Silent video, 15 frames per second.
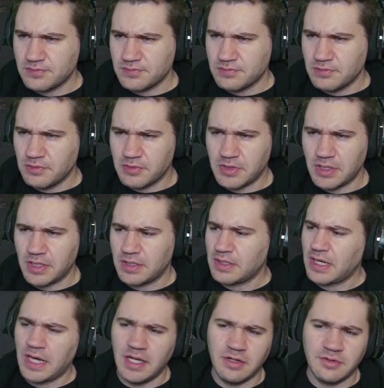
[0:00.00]
Okay,
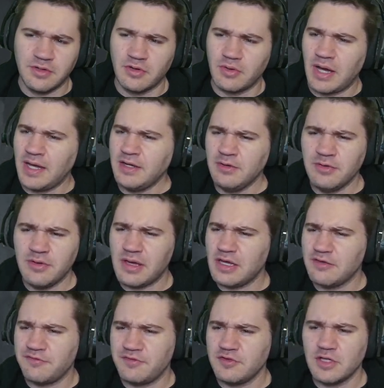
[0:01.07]
I don't know. I don't know how I
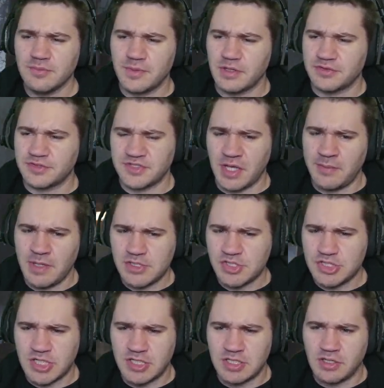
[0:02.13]
feel about this. I'm actually
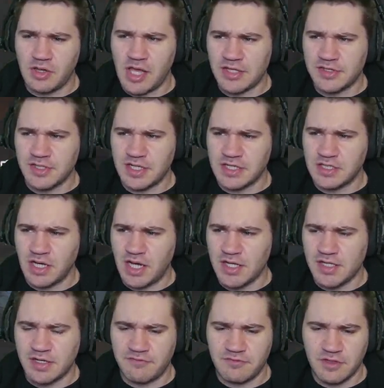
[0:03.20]
kind of glad that I got it.
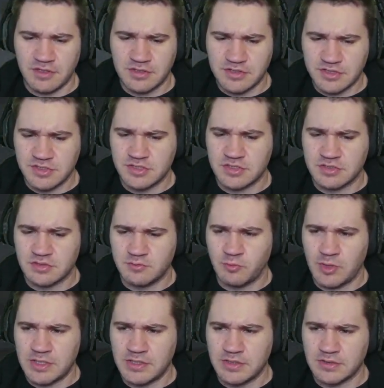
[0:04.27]
I feel like this is a good
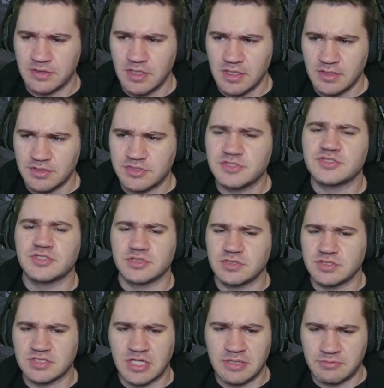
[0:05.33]
way to... This is a good
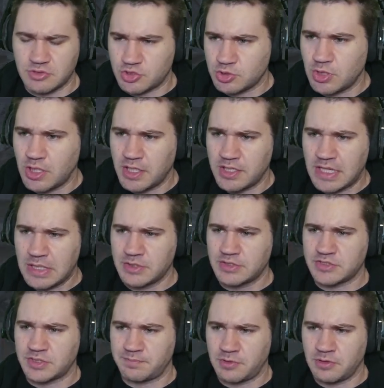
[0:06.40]
time to try it out as
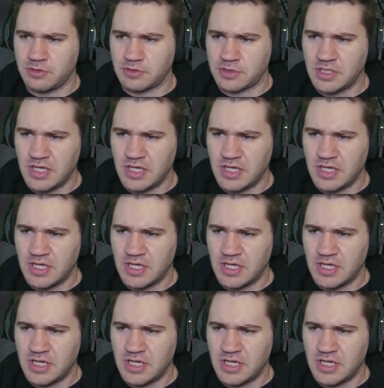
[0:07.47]
a perk.